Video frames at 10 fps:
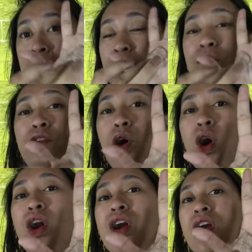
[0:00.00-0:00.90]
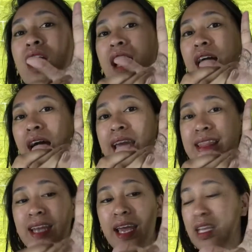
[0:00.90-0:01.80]
before
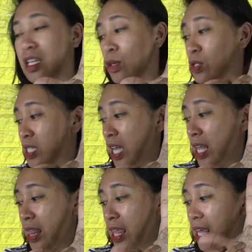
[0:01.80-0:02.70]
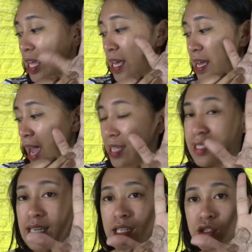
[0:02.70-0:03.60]
I tried using the
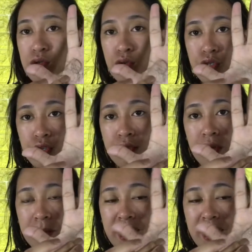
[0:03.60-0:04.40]
Excellent Solution from